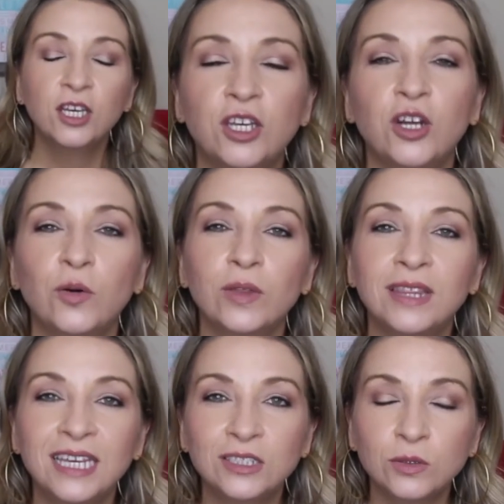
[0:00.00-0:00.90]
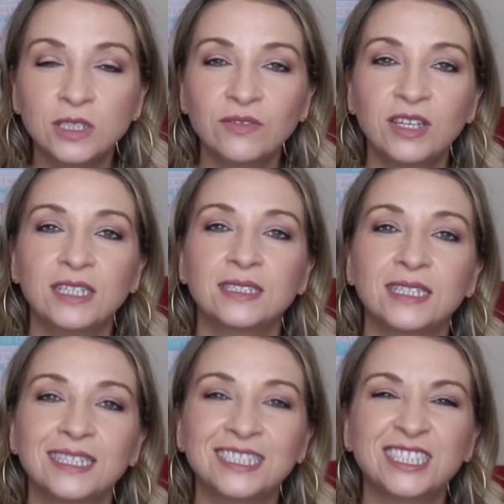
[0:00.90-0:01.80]
You know, these sorts of things
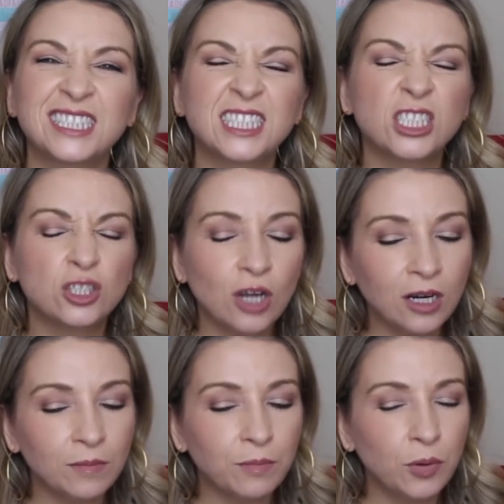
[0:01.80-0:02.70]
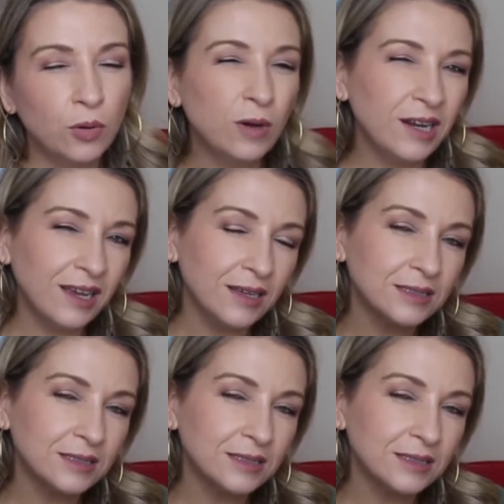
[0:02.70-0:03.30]
just start putting